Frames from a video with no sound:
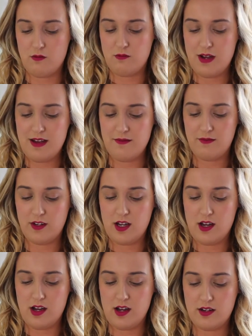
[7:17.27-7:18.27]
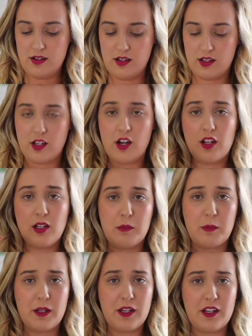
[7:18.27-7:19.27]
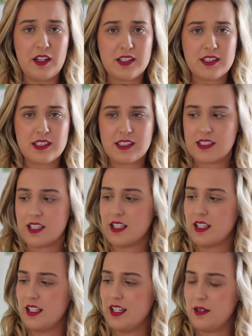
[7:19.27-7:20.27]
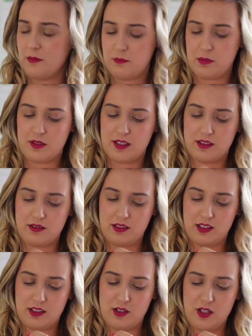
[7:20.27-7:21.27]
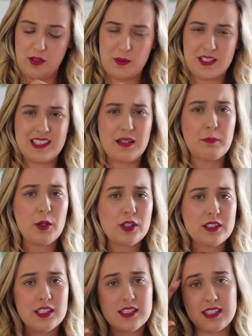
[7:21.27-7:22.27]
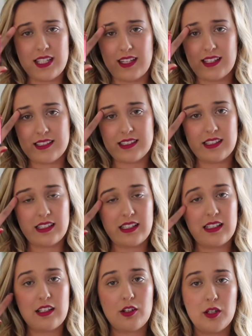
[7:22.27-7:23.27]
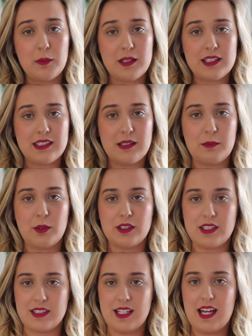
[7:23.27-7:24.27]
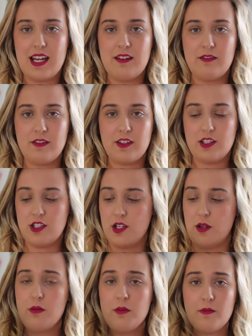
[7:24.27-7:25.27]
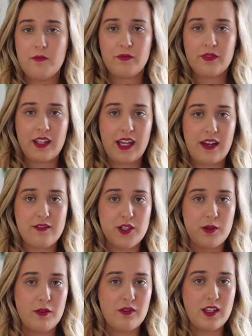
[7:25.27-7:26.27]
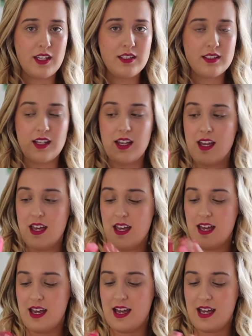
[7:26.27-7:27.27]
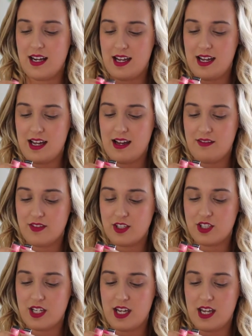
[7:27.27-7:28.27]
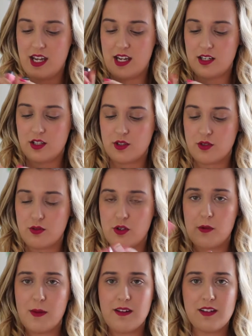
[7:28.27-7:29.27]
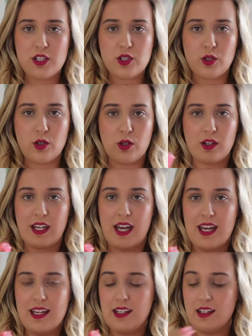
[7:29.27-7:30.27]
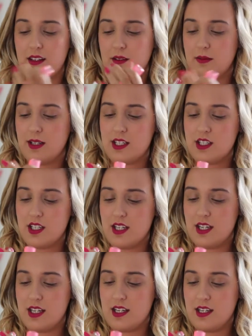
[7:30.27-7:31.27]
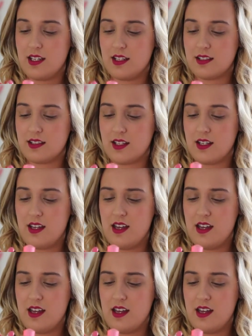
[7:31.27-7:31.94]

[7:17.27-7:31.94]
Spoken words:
Revlon Colourburst lip butters. Yeah, that's Colourburst lip butters, and I have 2. I have 2 of these. And I have the shade Strawberry Shortcake, which is